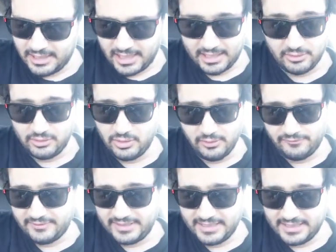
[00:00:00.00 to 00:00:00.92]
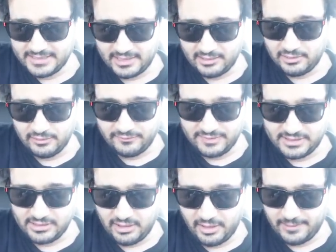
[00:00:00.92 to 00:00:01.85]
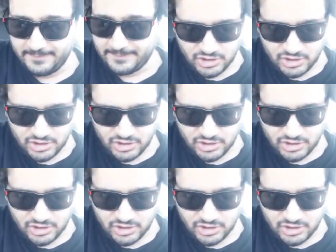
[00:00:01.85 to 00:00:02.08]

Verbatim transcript: I don't know if he is, I don't know if he's not.